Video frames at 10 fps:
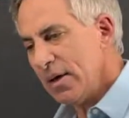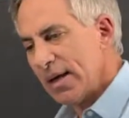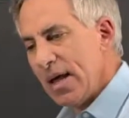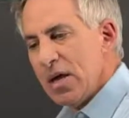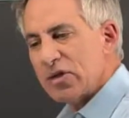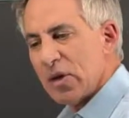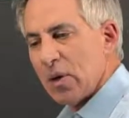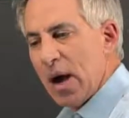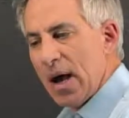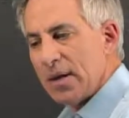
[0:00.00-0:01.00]
Okay,
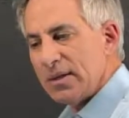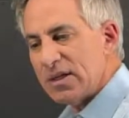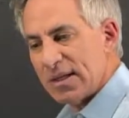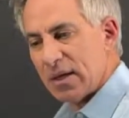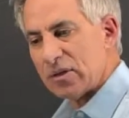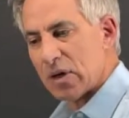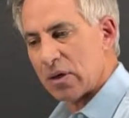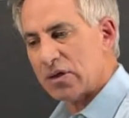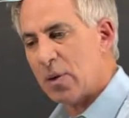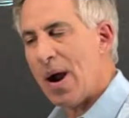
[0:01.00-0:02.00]
so the cells
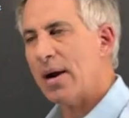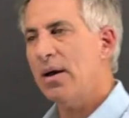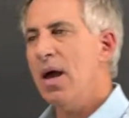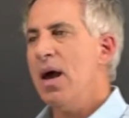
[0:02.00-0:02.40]
are square.